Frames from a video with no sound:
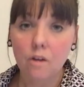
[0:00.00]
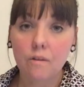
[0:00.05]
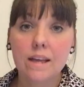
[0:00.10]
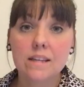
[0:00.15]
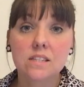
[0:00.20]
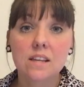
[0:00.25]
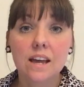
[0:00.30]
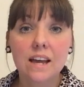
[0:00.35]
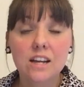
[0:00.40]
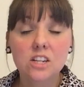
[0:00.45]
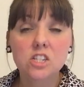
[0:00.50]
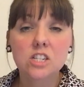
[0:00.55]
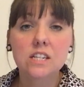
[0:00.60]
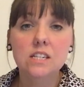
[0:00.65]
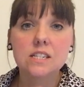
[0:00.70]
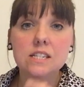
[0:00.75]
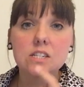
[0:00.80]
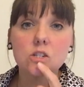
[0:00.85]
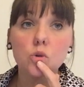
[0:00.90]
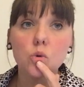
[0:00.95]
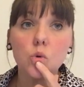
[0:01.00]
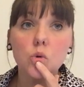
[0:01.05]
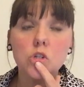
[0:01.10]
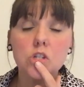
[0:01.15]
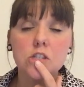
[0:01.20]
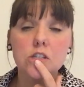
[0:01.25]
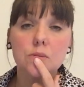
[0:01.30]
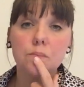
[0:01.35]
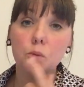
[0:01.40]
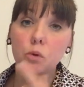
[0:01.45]
Oh yes, I actually did
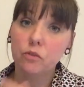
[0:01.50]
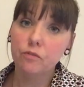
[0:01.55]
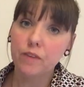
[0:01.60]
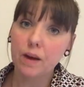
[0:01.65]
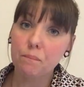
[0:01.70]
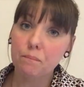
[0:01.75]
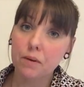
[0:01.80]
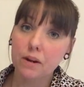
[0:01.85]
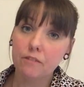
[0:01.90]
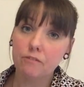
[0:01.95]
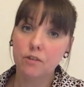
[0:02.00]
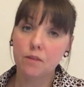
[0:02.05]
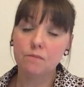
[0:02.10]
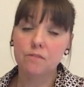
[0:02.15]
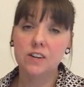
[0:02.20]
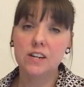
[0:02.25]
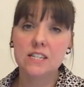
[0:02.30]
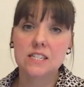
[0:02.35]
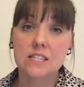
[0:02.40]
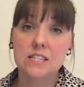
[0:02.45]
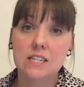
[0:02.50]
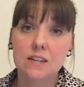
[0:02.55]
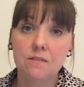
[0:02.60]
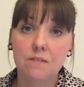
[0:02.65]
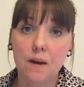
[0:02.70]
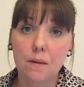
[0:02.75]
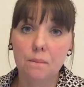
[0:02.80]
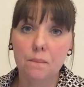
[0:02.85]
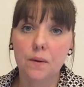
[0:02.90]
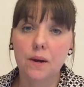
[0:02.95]
order some more fabric from Felicity
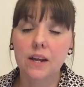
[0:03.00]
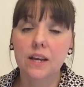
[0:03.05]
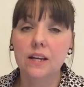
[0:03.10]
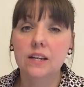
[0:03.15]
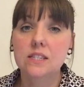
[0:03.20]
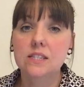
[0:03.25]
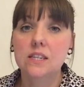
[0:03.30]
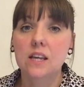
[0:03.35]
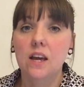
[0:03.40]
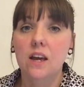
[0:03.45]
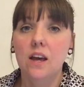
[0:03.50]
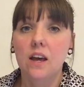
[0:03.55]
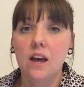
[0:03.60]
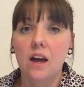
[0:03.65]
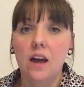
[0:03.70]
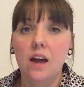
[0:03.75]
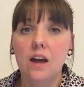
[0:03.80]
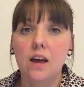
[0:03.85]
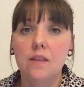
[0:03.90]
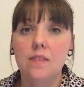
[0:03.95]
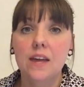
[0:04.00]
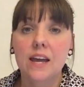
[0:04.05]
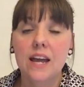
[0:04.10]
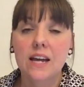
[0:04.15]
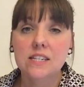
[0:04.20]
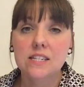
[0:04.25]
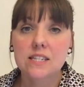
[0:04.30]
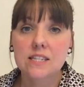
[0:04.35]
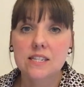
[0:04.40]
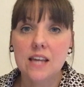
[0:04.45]
Fabrics. They
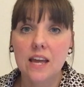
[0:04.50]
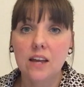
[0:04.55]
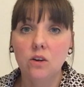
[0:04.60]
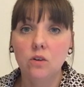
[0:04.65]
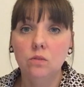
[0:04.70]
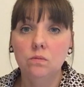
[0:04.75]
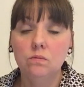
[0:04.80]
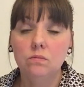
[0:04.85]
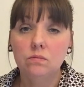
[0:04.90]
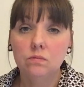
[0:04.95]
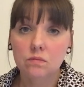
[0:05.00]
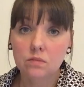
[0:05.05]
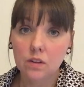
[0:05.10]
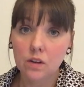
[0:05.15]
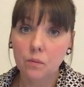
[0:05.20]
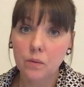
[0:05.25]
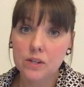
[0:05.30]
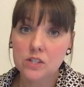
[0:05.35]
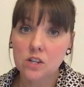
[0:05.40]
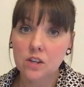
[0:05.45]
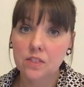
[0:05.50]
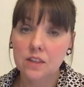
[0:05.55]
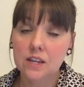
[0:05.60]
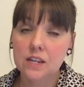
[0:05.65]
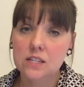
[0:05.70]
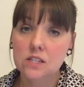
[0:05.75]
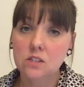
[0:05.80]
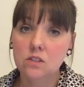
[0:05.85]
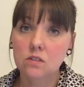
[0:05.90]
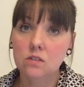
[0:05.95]
had a sale, which I
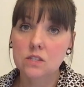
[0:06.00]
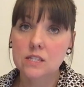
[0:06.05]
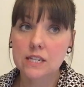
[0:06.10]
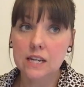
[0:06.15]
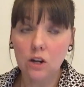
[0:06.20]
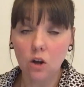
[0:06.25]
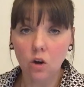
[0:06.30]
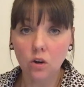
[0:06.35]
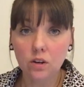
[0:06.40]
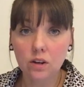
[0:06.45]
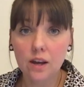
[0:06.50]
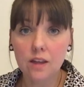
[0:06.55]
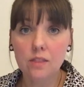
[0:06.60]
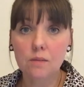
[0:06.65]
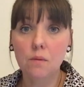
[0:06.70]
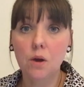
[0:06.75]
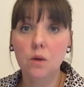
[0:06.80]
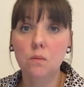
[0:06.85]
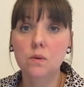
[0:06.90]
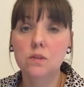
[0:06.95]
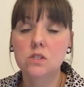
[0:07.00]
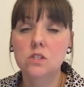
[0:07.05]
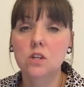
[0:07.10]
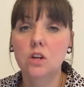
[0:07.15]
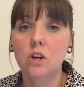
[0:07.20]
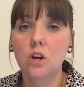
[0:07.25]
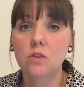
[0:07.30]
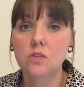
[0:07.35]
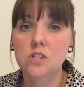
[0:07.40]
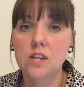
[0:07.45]
think is still on at the moment,
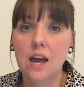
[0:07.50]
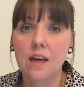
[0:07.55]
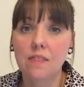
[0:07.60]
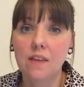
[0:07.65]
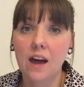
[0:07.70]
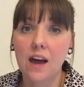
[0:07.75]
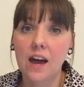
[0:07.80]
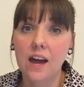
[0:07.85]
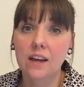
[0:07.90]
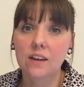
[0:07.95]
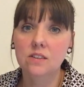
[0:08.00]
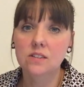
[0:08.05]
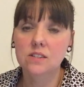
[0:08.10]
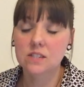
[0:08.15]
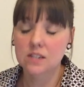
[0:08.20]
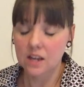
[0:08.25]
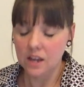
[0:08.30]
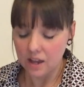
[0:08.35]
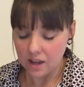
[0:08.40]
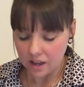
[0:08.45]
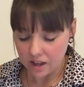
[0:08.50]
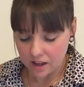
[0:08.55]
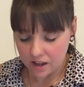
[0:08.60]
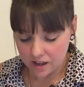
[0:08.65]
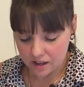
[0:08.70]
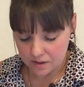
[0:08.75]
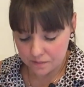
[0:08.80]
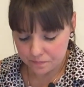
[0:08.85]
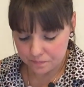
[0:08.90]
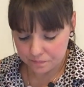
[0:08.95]
so go check that
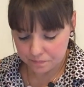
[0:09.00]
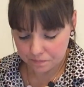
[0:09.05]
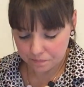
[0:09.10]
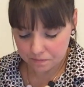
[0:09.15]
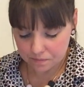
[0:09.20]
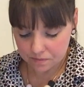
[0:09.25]
out.